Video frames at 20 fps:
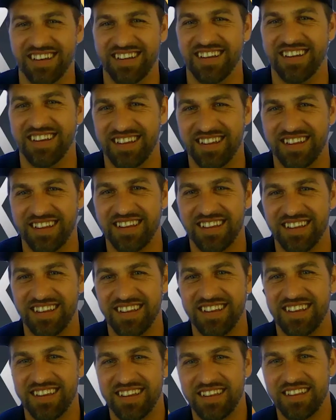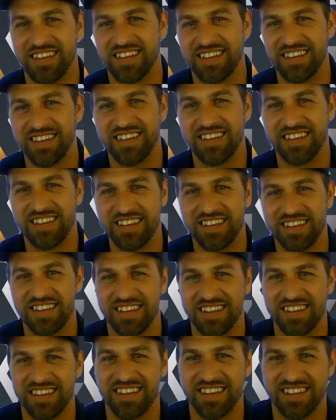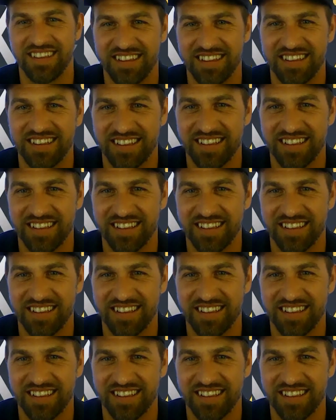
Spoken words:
just talk about it over here and just try to keep it that